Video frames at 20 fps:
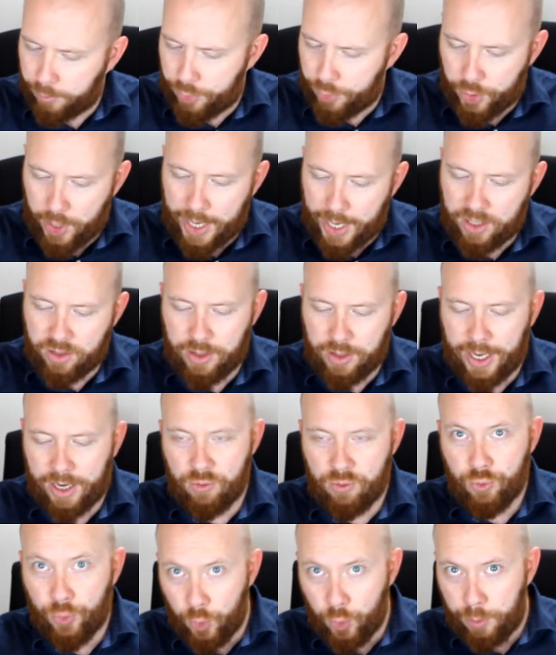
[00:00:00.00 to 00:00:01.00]
bright like
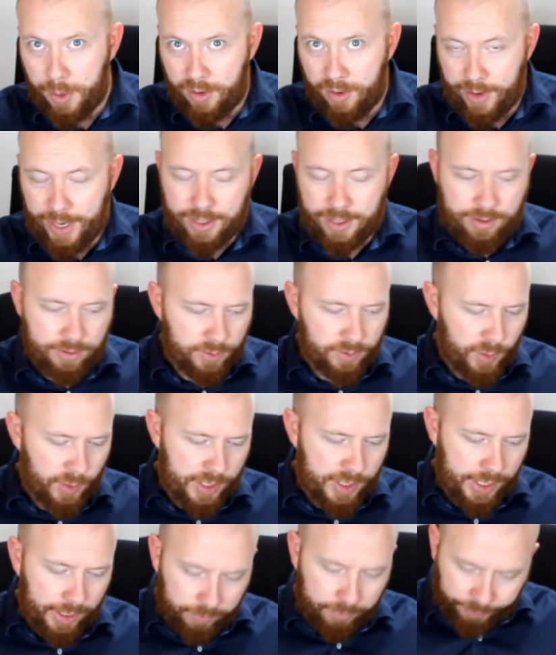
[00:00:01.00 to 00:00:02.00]
ruby red, you
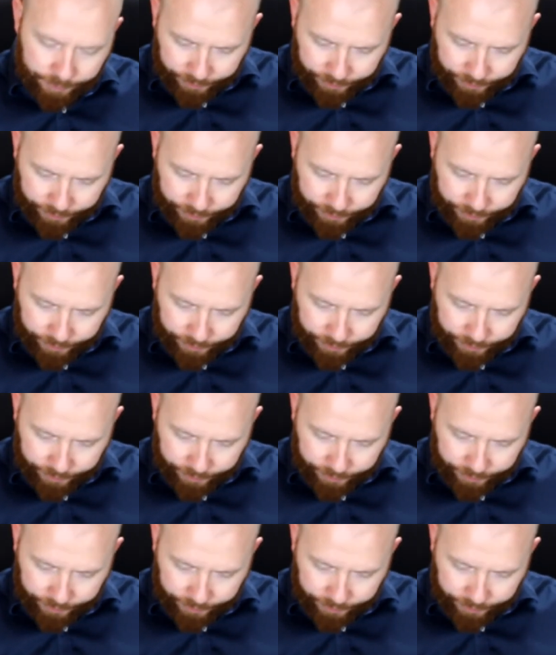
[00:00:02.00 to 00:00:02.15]
would say.